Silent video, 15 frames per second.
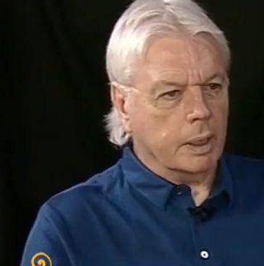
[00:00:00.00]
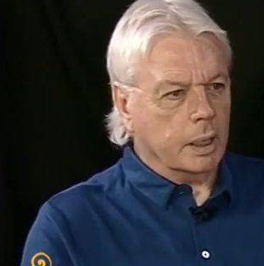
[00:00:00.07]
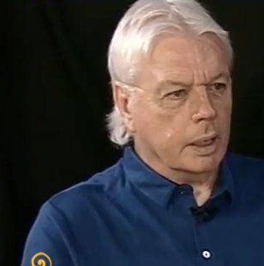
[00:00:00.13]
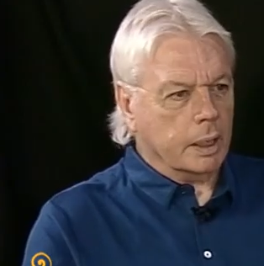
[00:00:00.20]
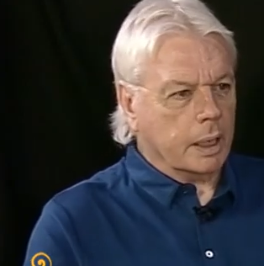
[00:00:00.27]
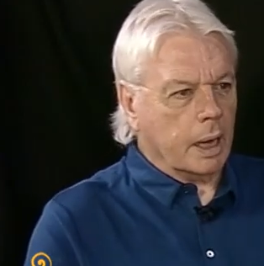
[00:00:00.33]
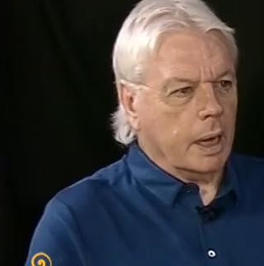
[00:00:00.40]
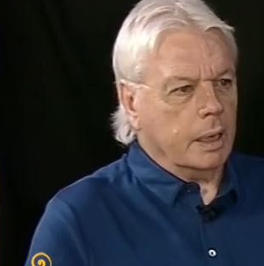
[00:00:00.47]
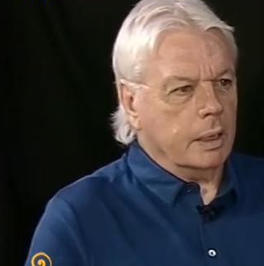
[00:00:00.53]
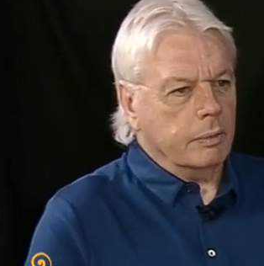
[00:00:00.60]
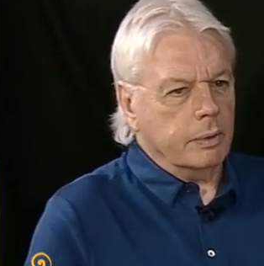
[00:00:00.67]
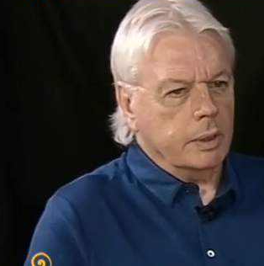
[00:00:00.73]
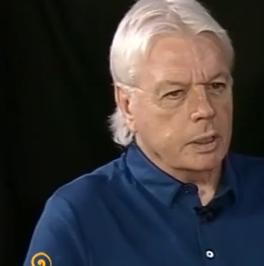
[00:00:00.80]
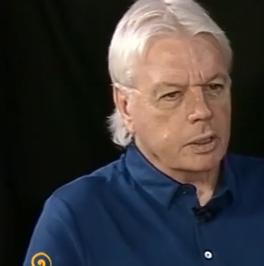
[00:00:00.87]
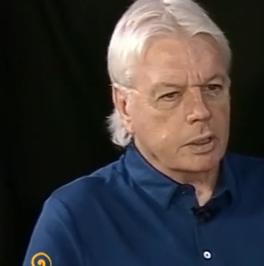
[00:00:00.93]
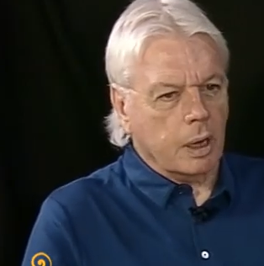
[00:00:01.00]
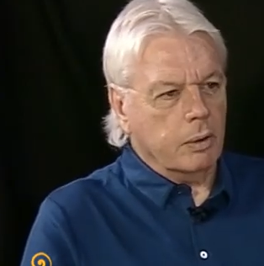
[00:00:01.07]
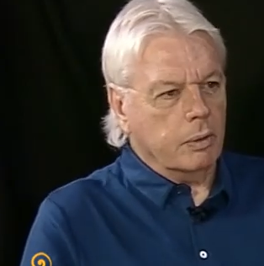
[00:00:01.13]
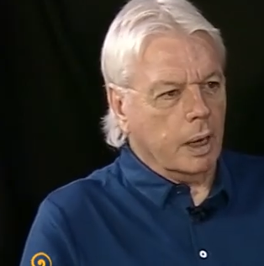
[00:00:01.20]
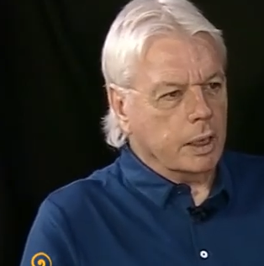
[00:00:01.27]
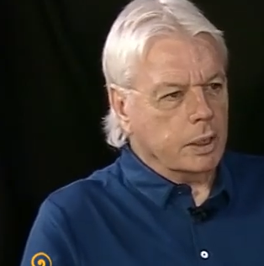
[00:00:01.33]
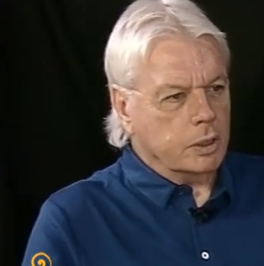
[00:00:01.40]
in a cave in the
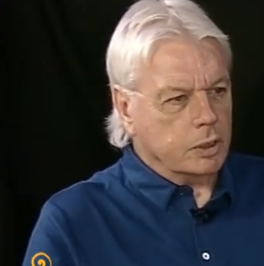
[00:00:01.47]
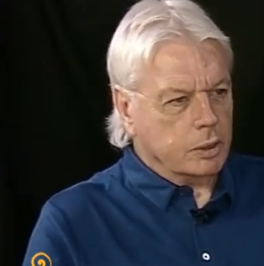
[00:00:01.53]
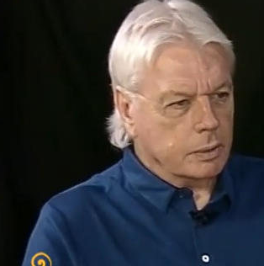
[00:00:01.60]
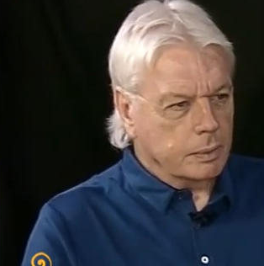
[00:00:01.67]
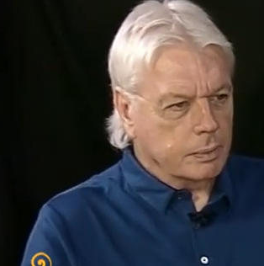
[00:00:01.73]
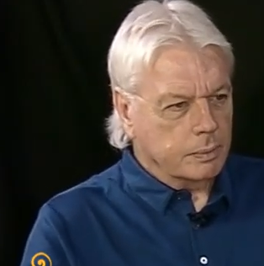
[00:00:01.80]
Stone Age,